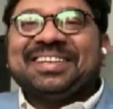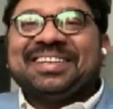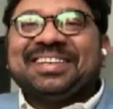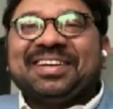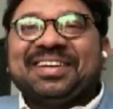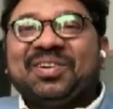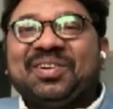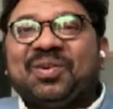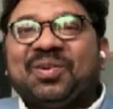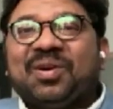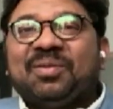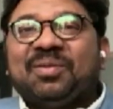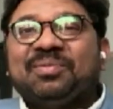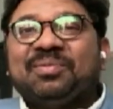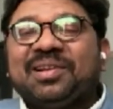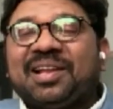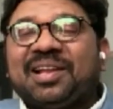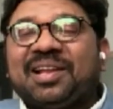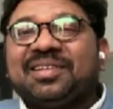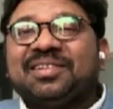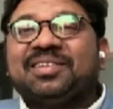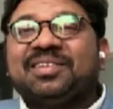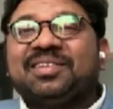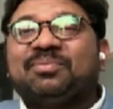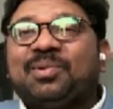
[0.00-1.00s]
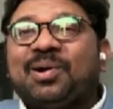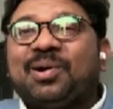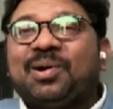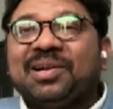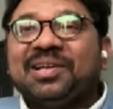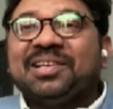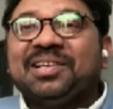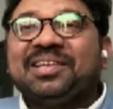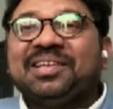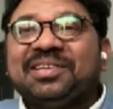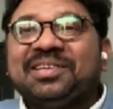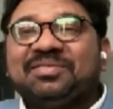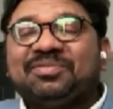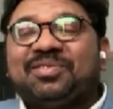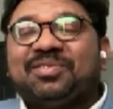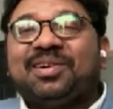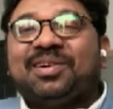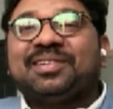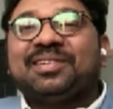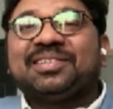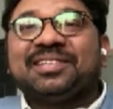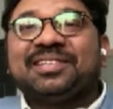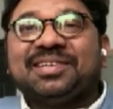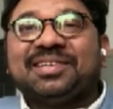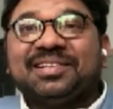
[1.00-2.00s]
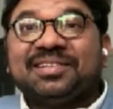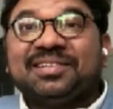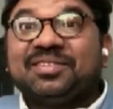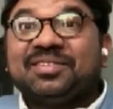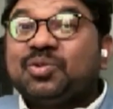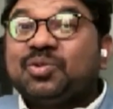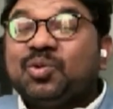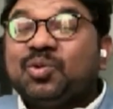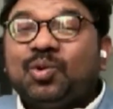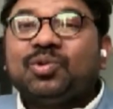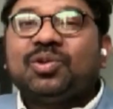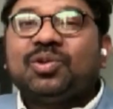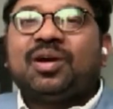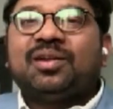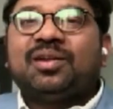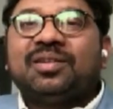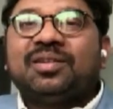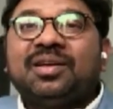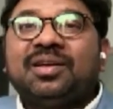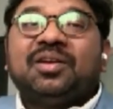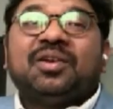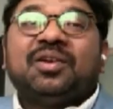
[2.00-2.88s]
like the body functions, goes on.